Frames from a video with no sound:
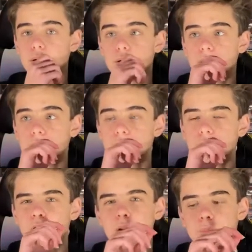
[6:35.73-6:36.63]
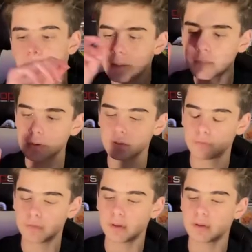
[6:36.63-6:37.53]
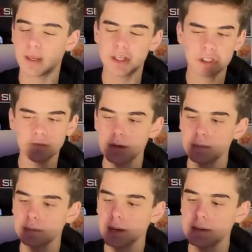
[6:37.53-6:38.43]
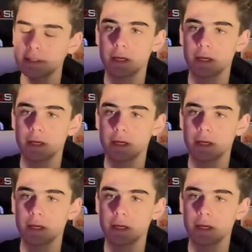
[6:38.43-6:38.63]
Venom pop or the Agent Venom pops.